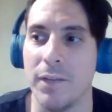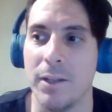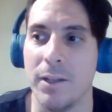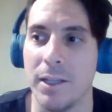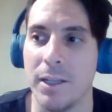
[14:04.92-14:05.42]

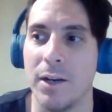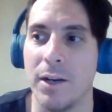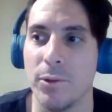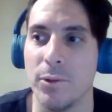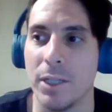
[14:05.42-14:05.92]
like that. I
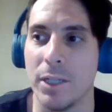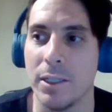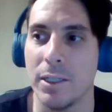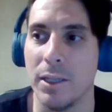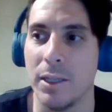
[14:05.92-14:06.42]
almost like
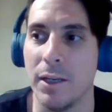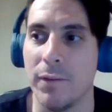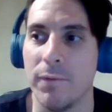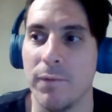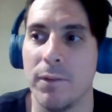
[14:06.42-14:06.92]
to think
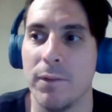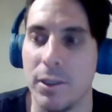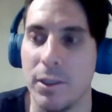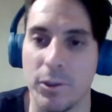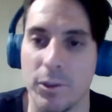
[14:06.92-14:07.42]
of
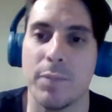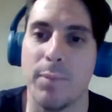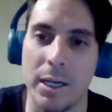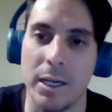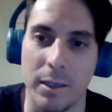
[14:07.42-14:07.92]
as we're
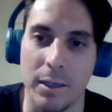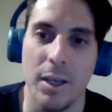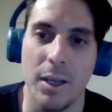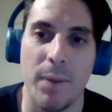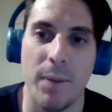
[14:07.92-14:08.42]
expanding
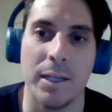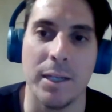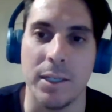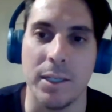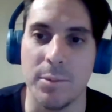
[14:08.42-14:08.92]

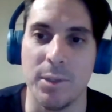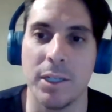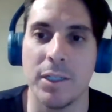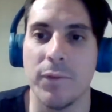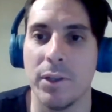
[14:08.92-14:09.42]
past things,
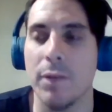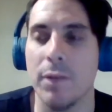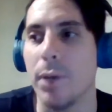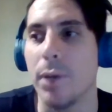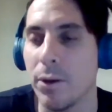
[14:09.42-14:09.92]
because if we
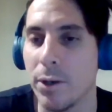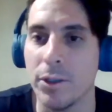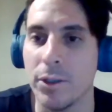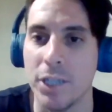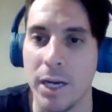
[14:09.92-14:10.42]
think
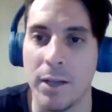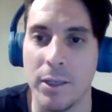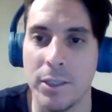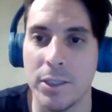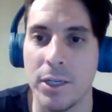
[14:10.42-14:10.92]
barrier,
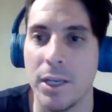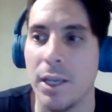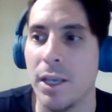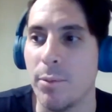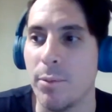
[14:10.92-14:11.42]
challenge,
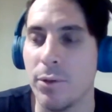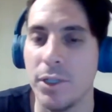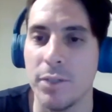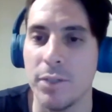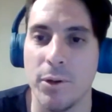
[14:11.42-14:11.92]
it
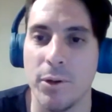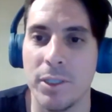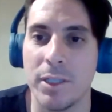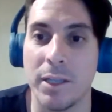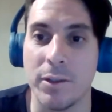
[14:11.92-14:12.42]

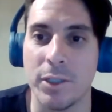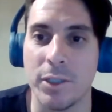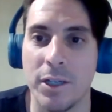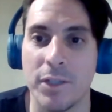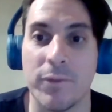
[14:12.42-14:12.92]
presupposes that there's
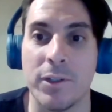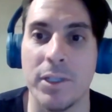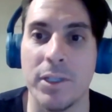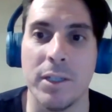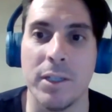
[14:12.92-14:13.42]
tons of
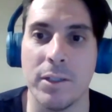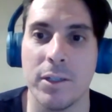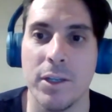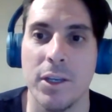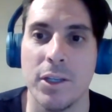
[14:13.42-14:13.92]
resistance.
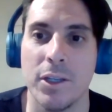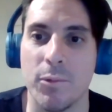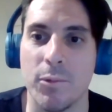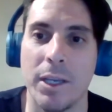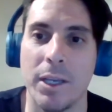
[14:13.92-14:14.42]
So
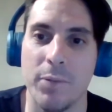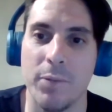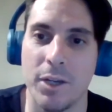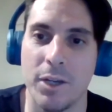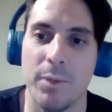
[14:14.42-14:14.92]
why can't we
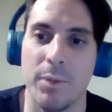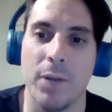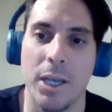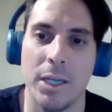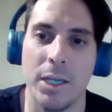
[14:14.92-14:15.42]
tell people,
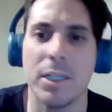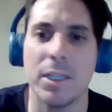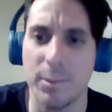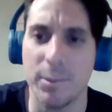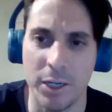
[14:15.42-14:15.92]
hey, just
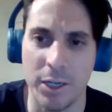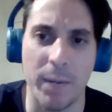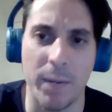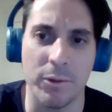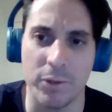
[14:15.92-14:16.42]
expand your
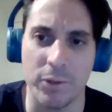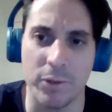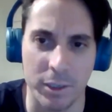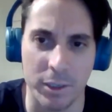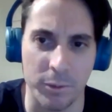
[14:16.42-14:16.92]
boundaries
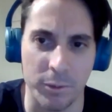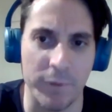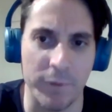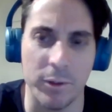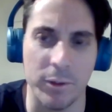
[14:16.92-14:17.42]
on your revenue